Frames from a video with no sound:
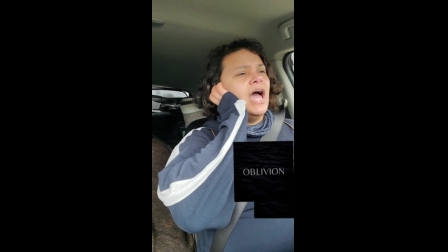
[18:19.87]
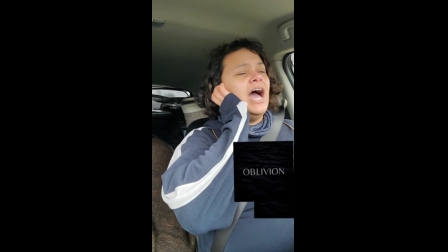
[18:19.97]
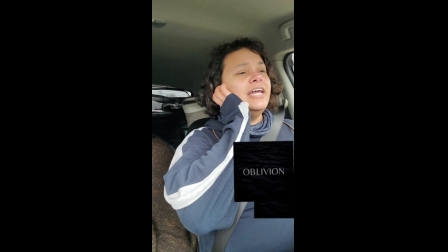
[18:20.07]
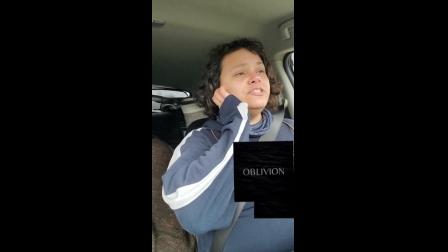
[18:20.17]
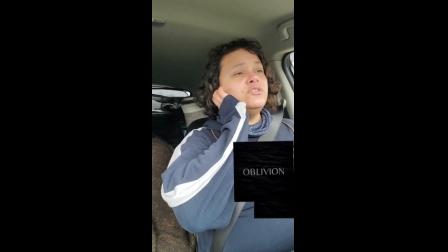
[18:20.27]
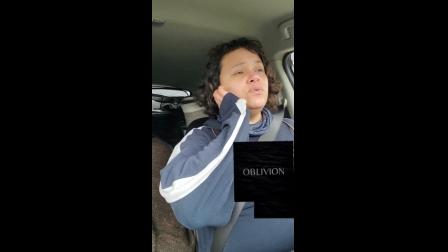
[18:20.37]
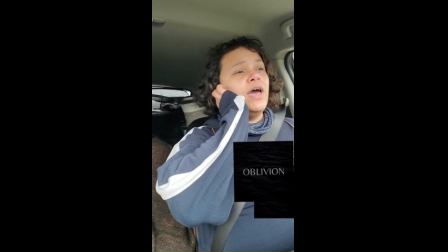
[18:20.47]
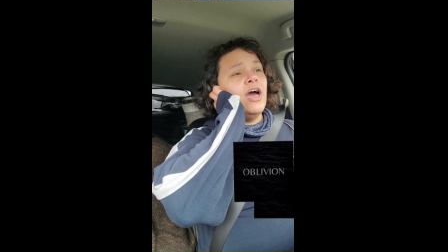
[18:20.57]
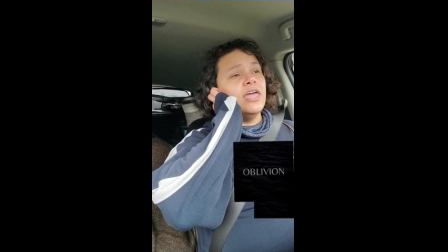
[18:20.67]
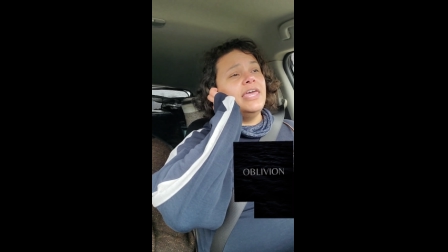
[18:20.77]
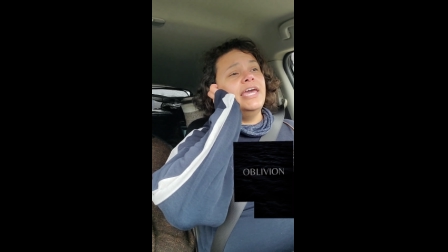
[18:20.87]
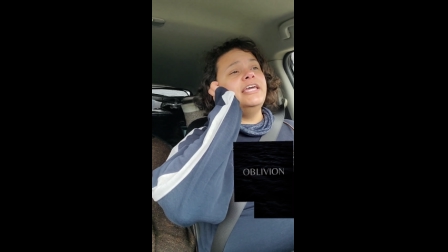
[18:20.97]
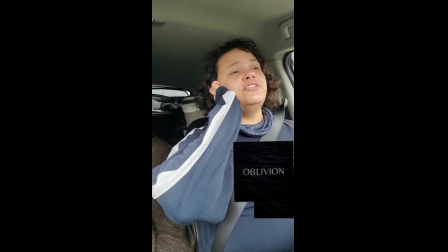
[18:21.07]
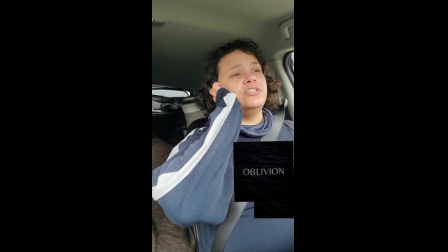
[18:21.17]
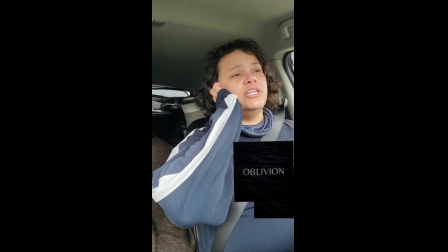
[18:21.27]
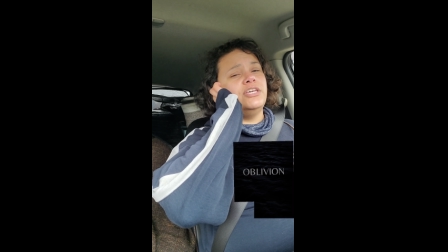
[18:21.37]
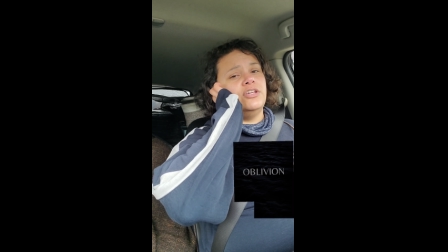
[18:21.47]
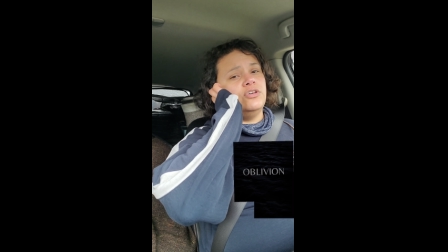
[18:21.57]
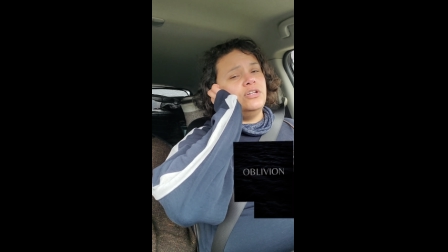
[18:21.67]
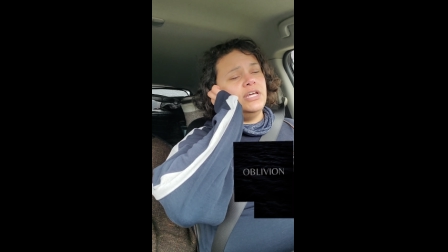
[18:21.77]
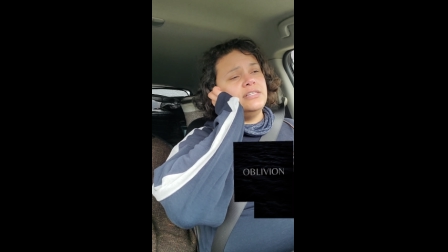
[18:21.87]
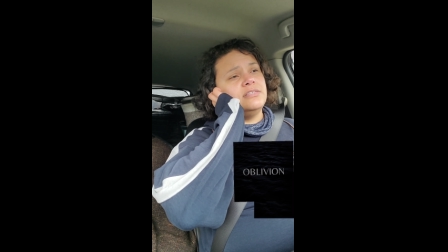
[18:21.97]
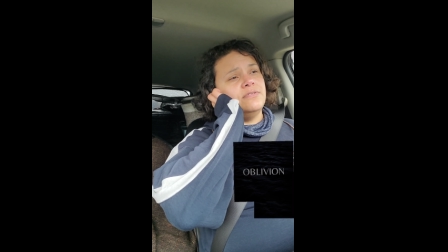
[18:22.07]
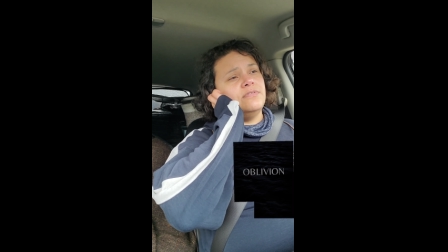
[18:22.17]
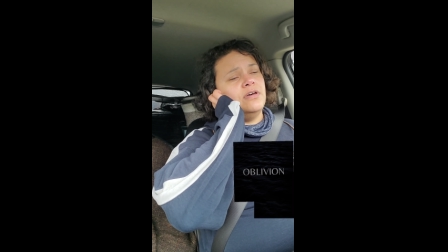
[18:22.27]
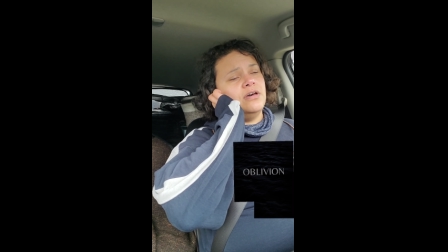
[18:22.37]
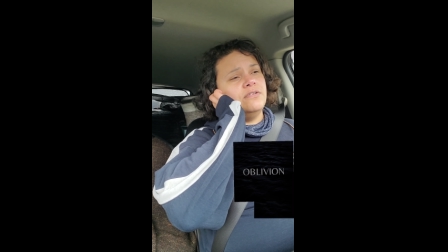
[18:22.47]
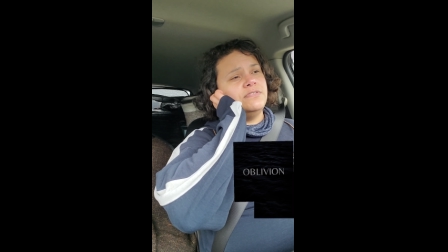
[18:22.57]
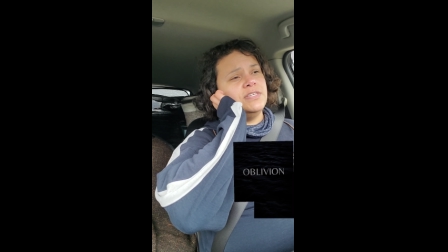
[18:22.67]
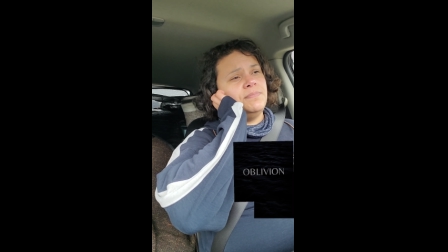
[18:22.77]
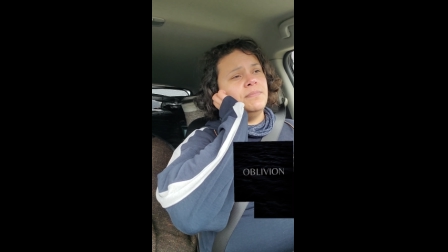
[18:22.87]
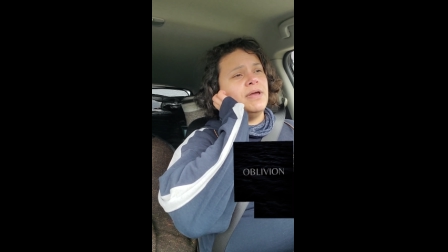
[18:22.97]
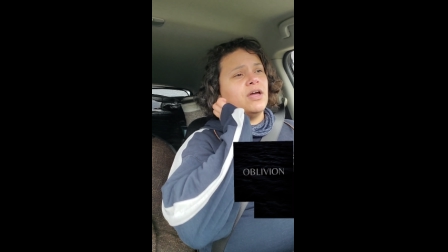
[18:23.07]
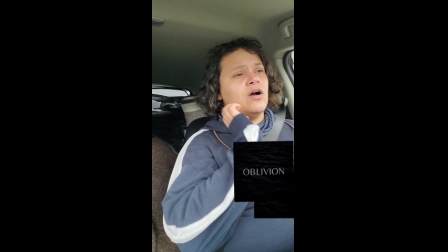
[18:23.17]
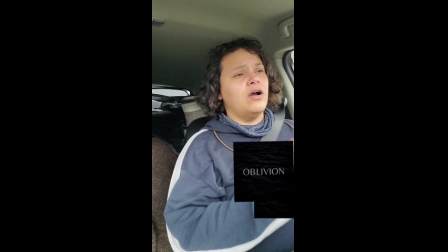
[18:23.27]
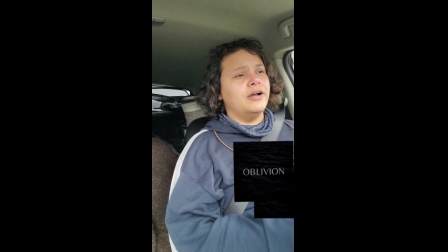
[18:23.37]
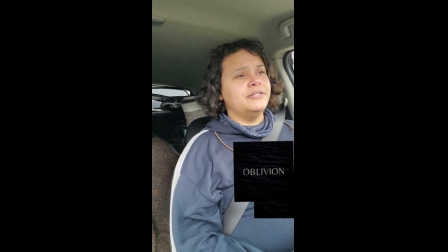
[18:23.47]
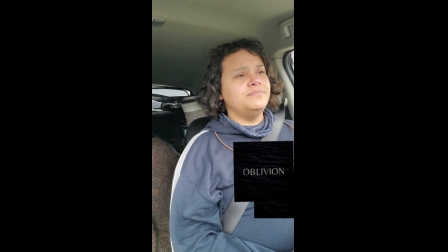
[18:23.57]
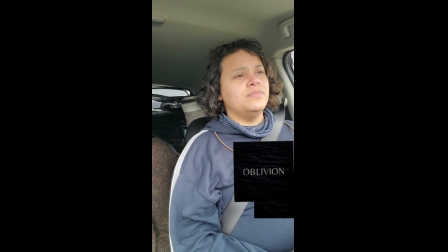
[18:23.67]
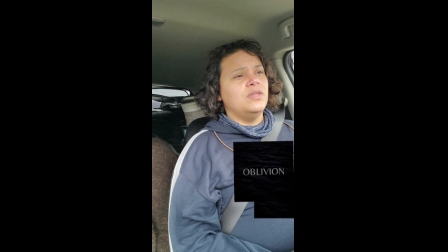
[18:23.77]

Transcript: I do occasionally get good nights of sleep in my car,